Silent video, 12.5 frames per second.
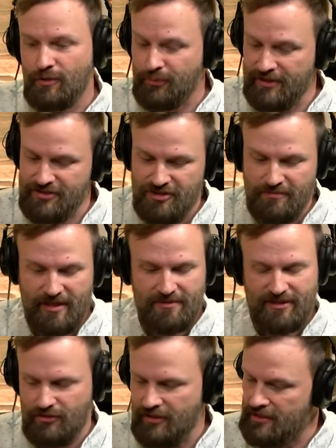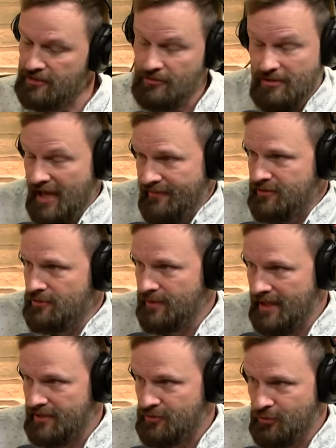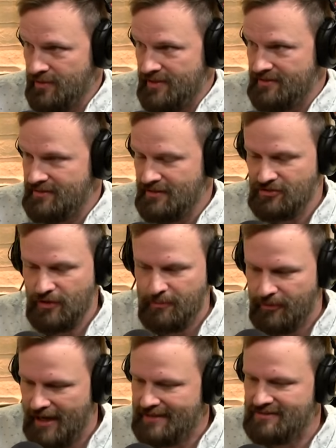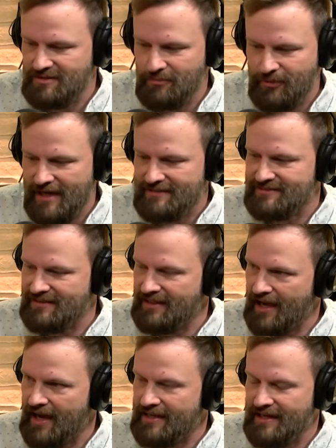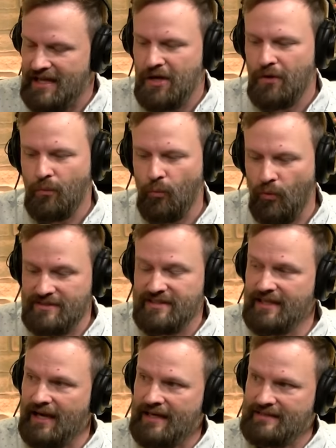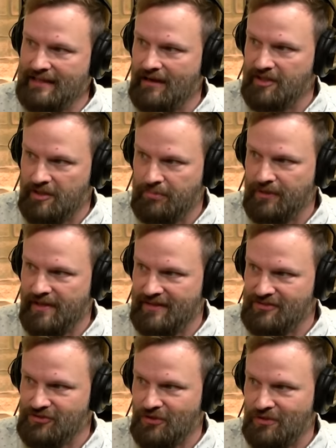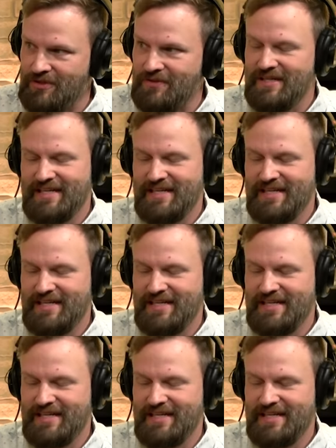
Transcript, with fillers: so Prince just made him. He's like, "You got, you have to. We got to tour this." So he practiced and practiced and got it. Once he got it down and could play that solo,